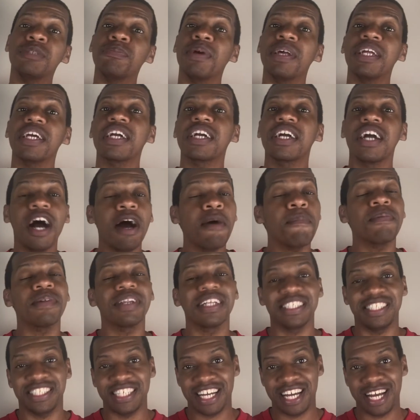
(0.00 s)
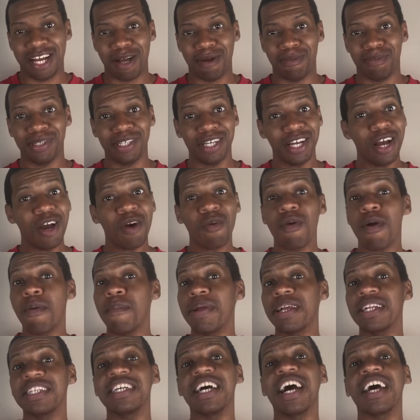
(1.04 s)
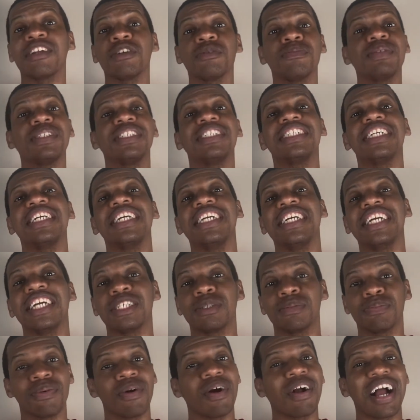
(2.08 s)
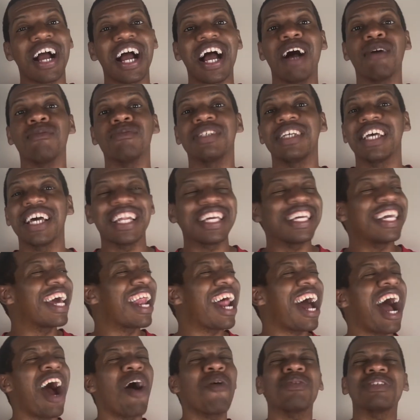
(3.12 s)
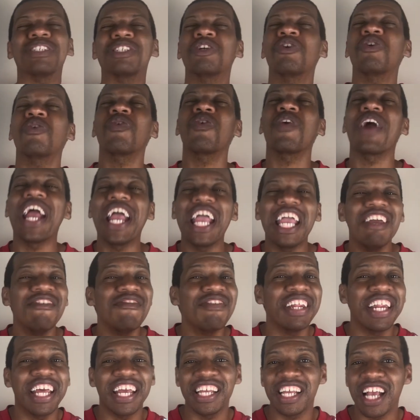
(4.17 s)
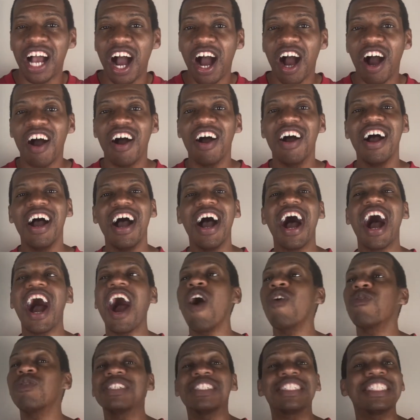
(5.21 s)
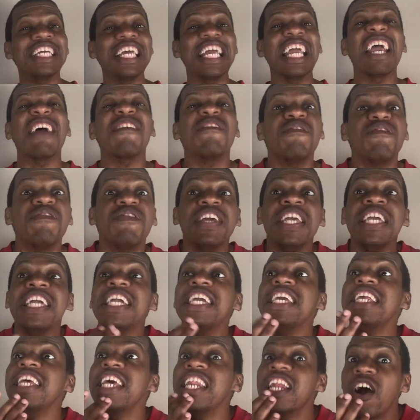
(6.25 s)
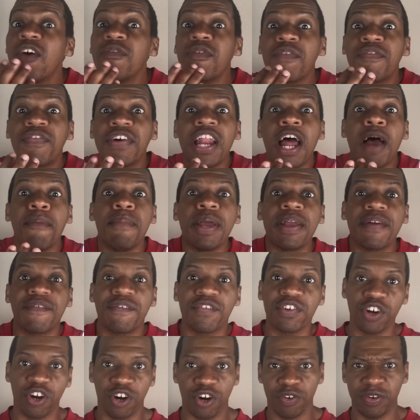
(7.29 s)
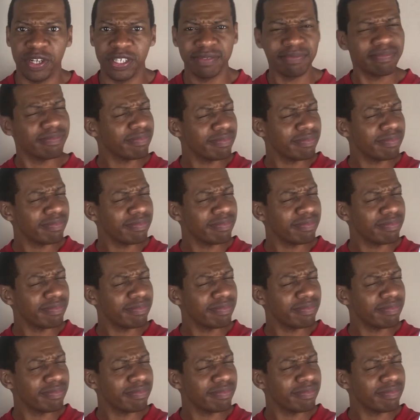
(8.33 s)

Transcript: It's been a couple of times when McDonald's machine is broke. I'm telling you, I was craving it, y'all. I was sitting here fiending over for that McFlurry.